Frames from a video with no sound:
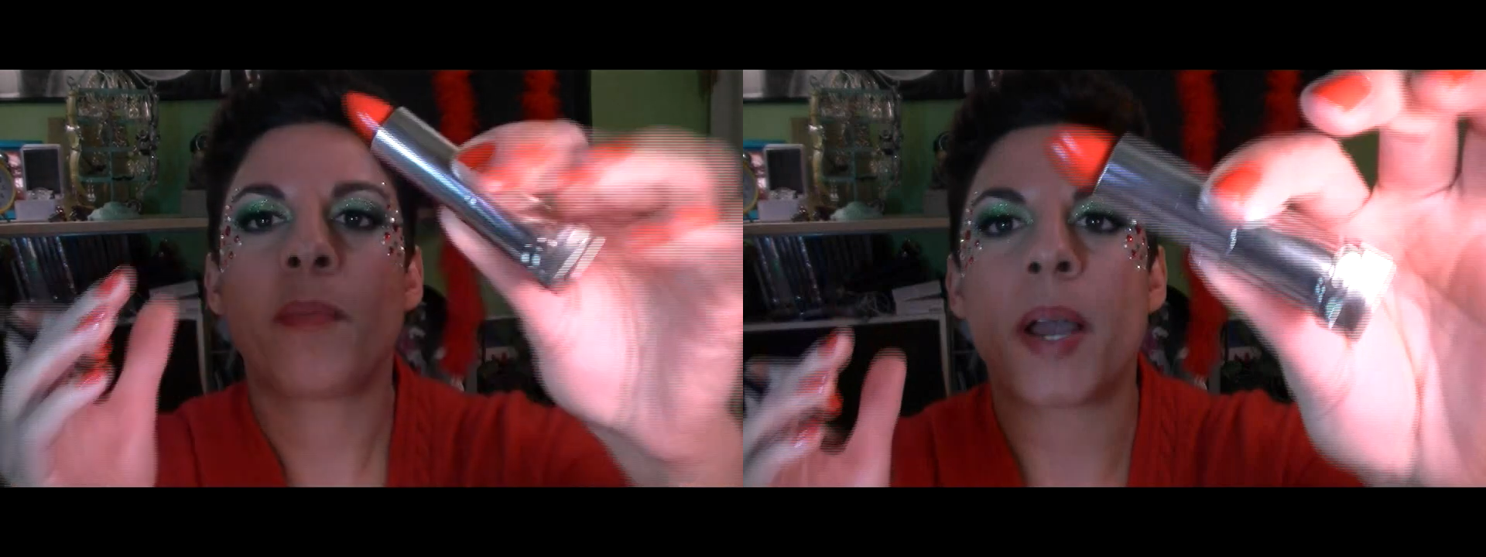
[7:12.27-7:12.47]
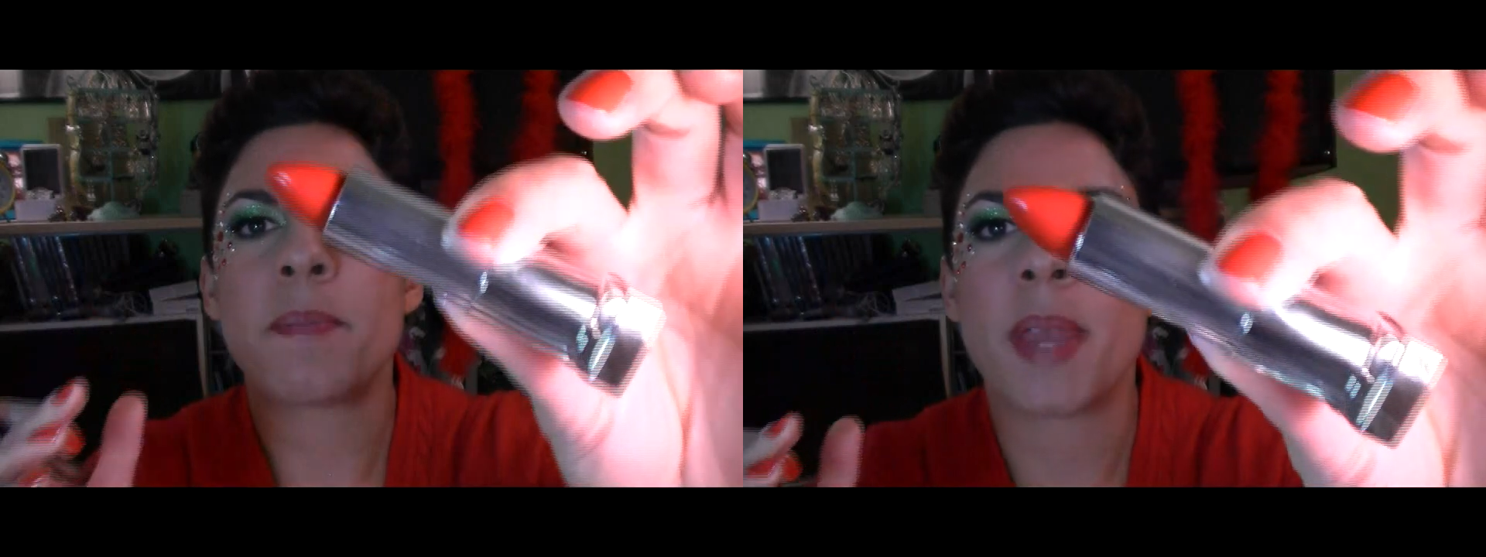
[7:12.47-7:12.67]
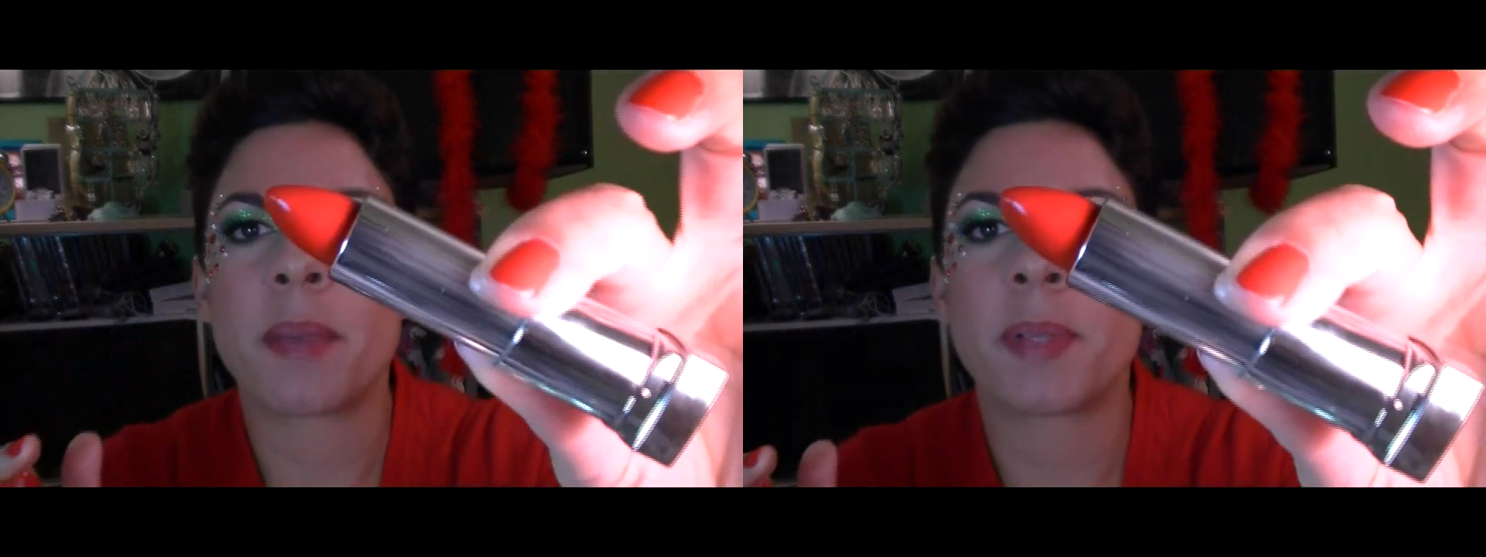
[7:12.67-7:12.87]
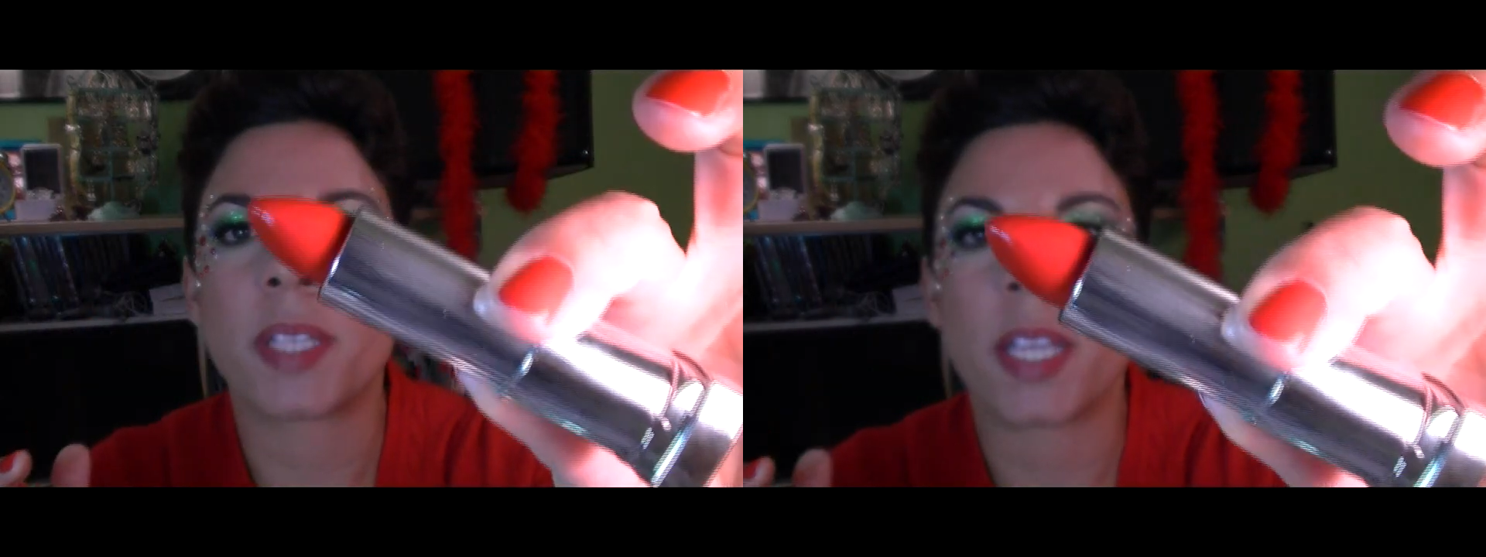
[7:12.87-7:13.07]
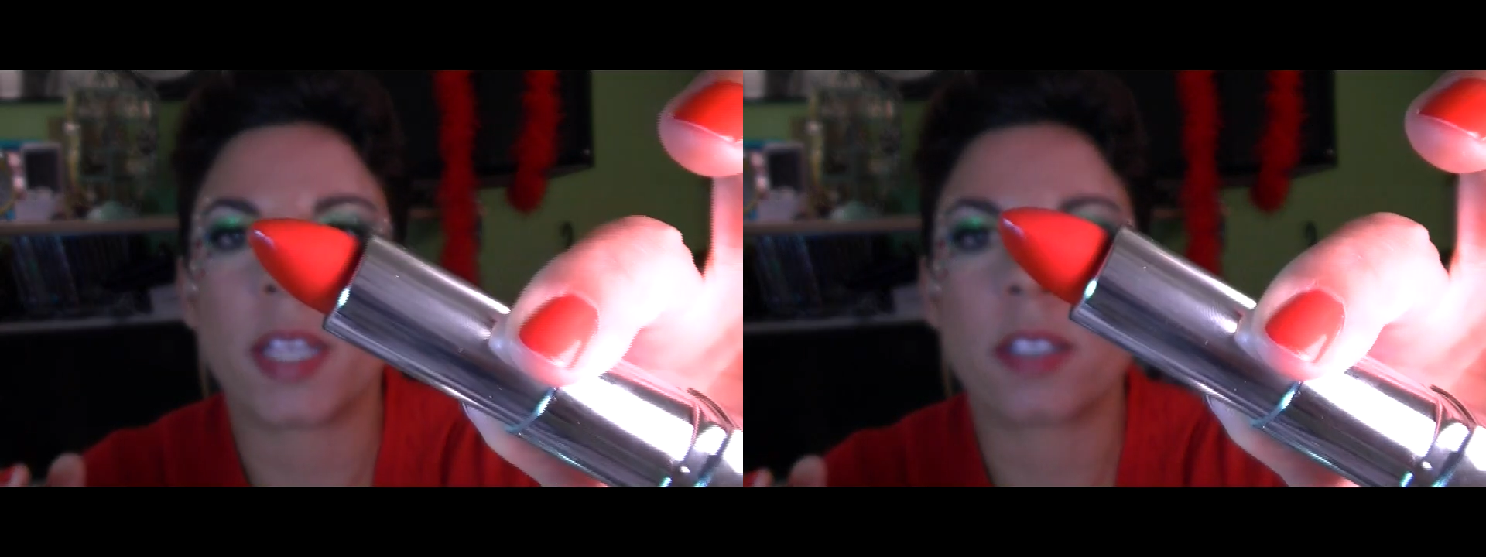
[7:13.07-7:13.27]
by
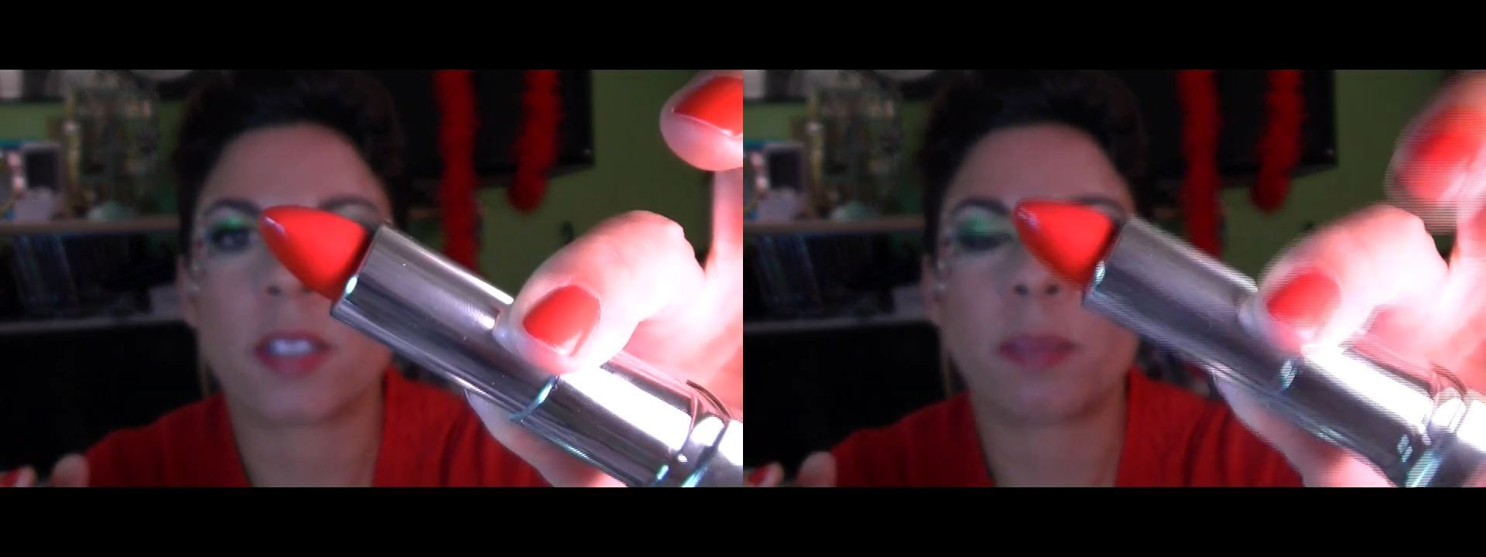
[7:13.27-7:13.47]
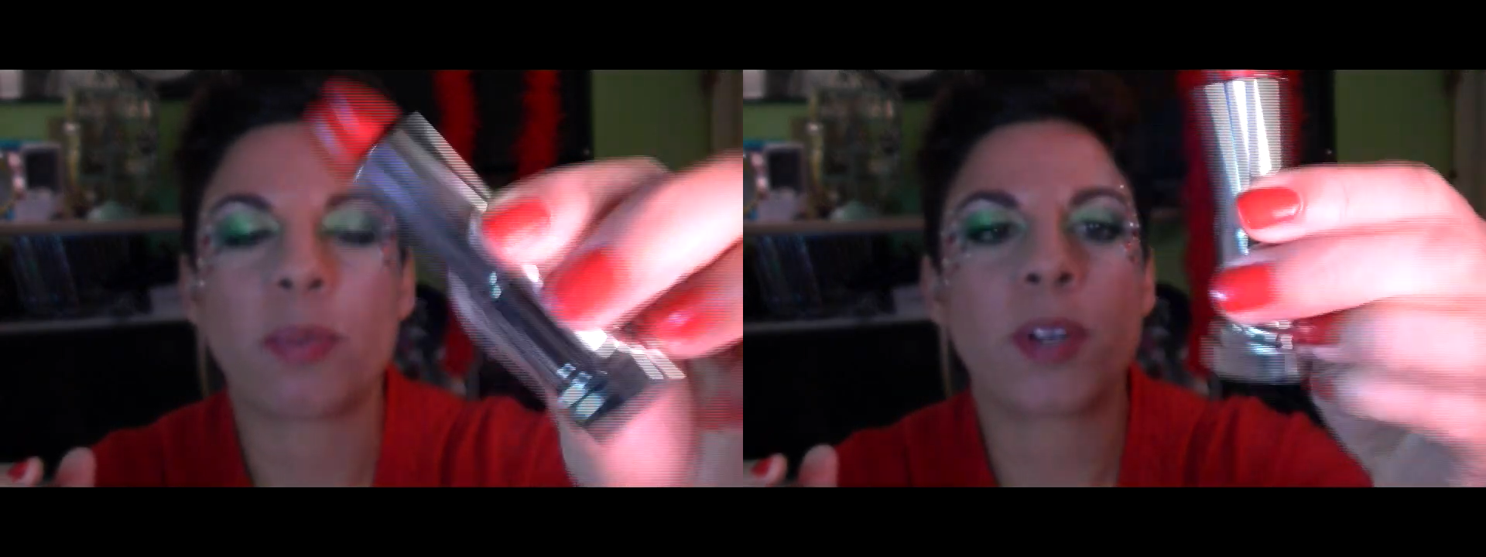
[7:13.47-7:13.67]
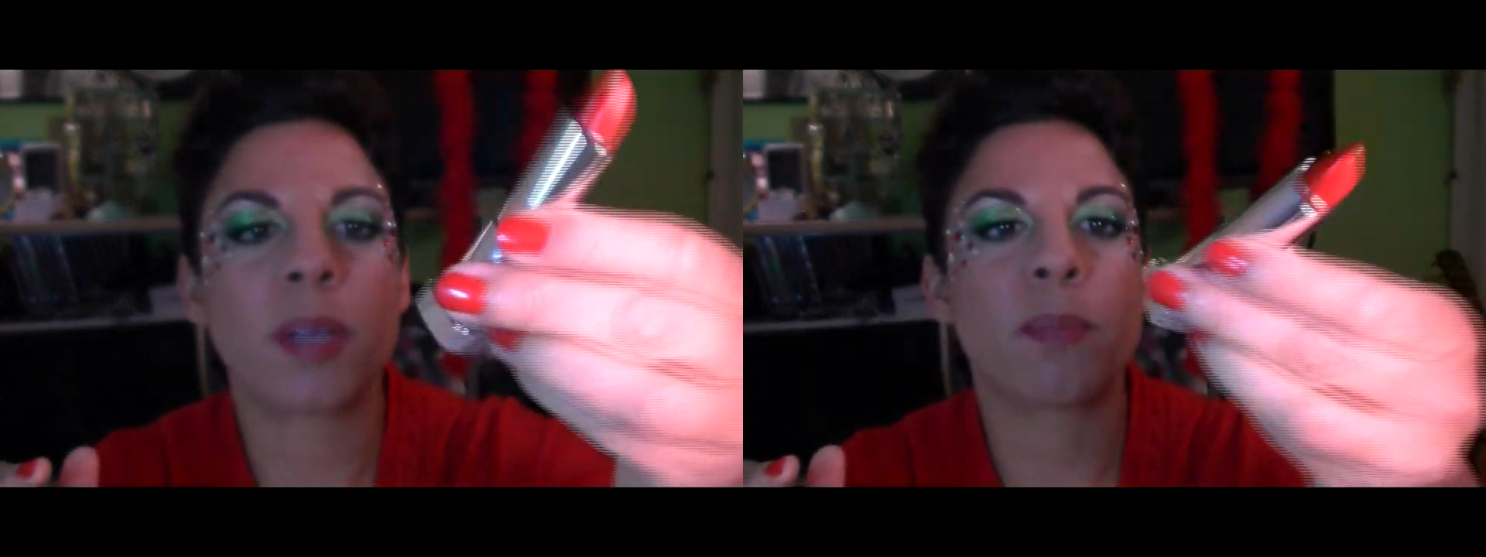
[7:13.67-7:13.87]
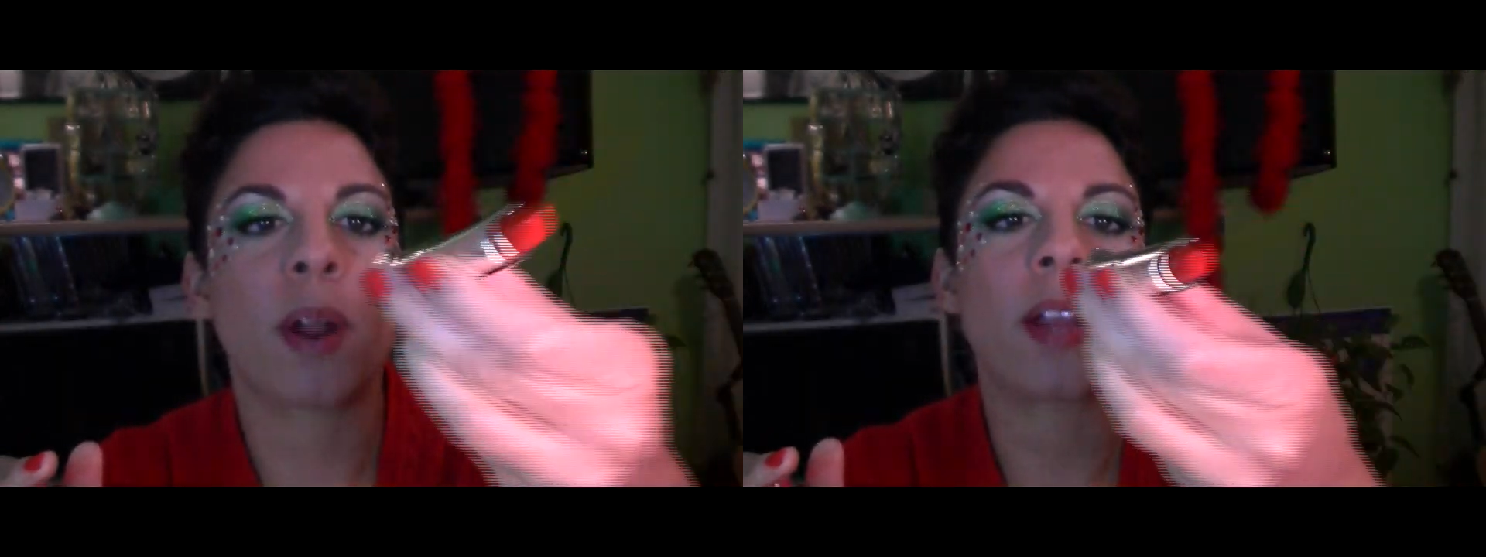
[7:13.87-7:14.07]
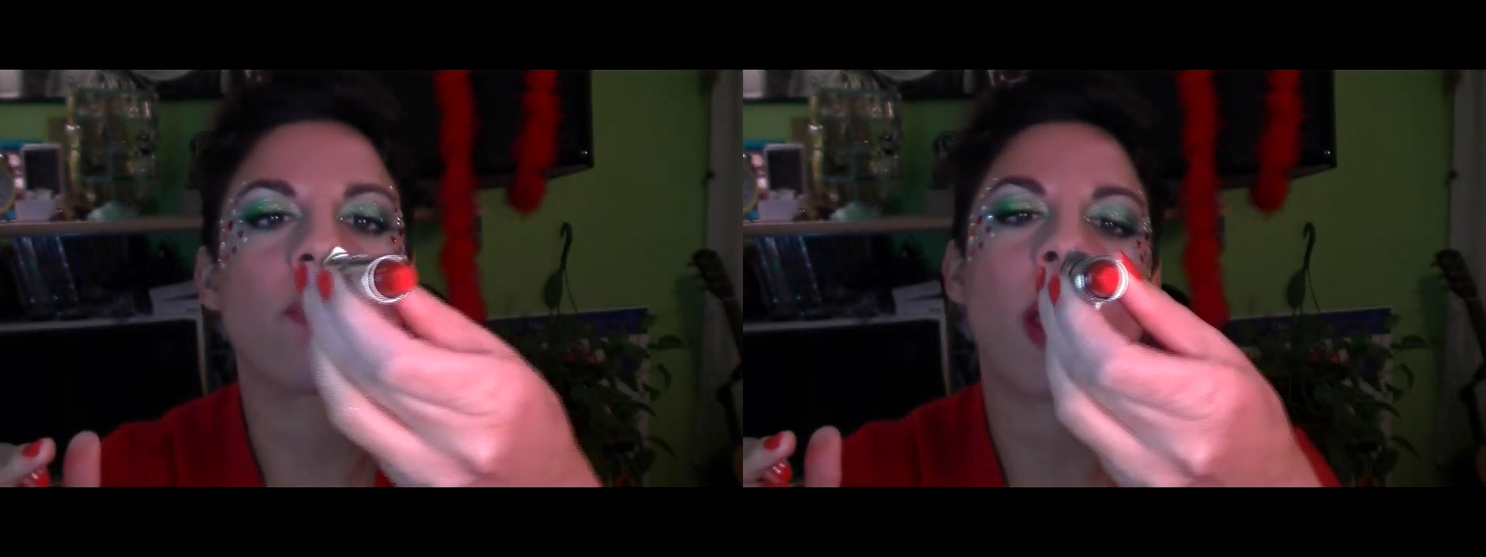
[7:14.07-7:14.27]
Maybelline. It's a pretty
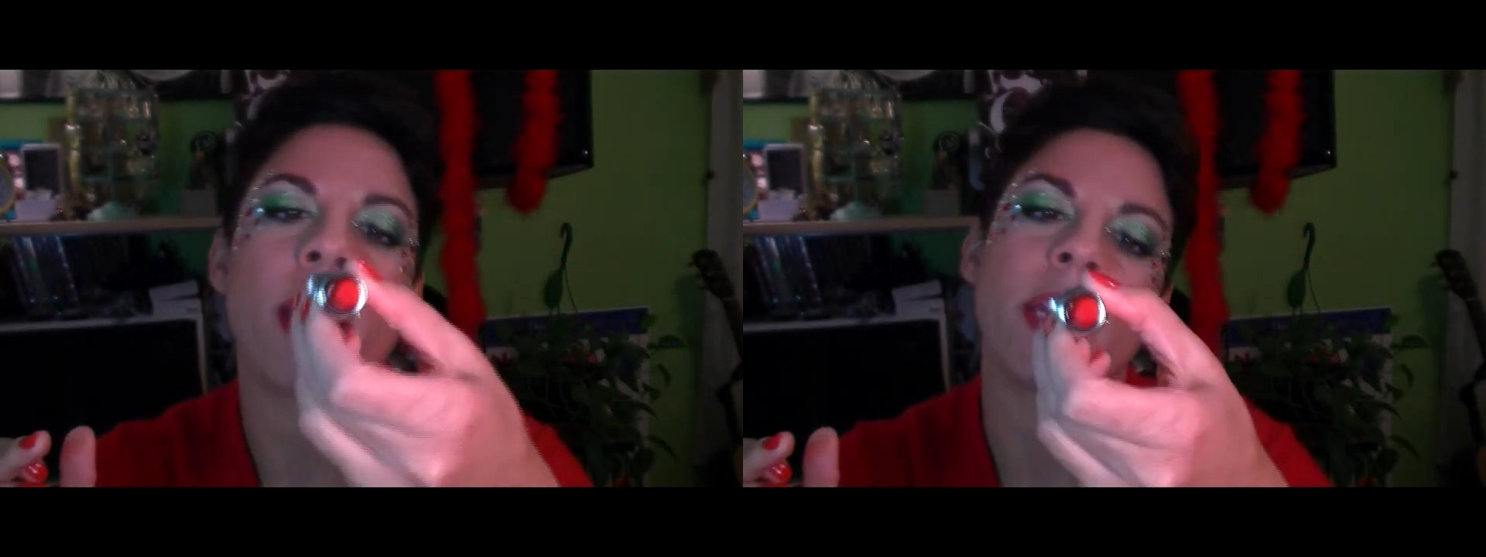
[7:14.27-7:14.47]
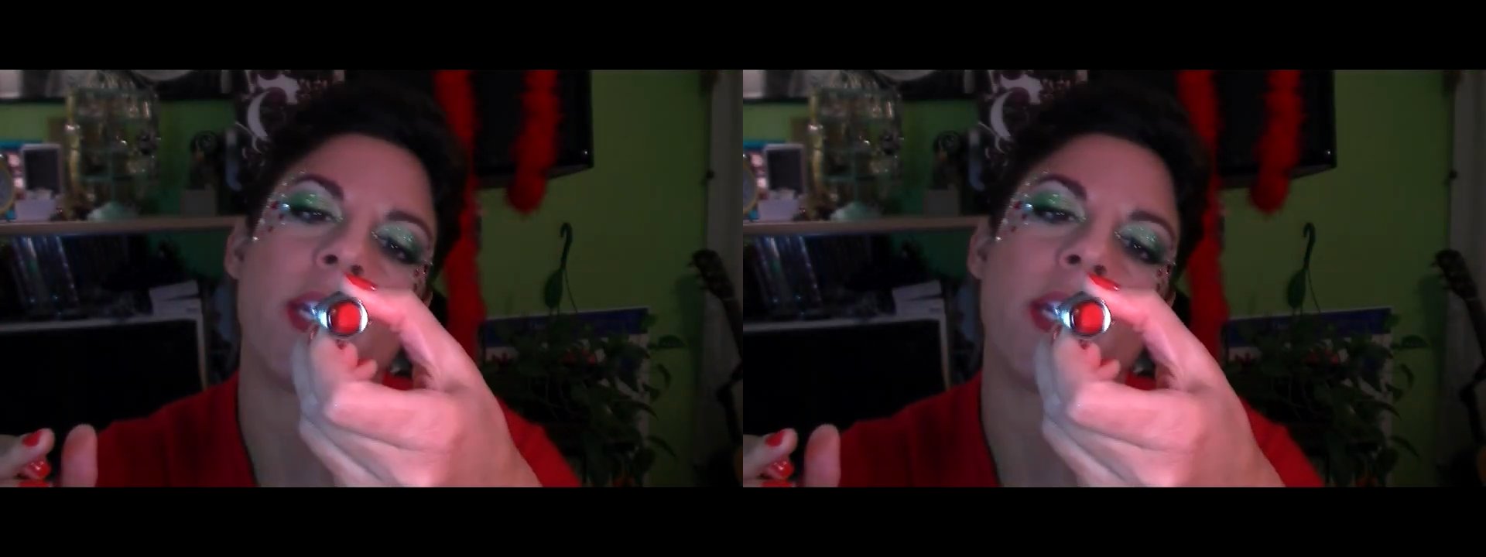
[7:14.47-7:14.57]
bright red,